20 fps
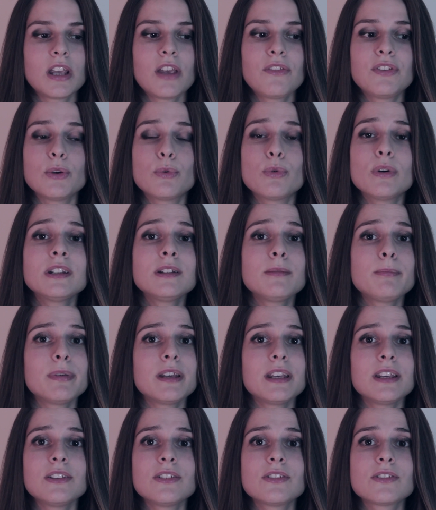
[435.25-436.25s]
If you want
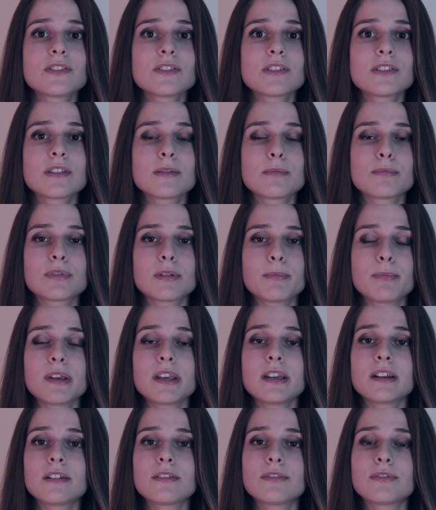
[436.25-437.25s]
peace,
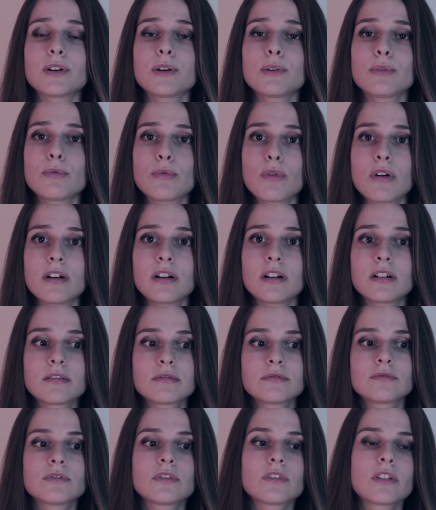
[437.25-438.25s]
prepare for war.
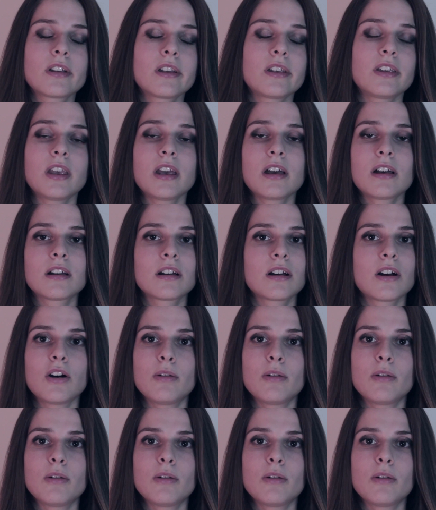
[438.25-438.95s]
Yeah,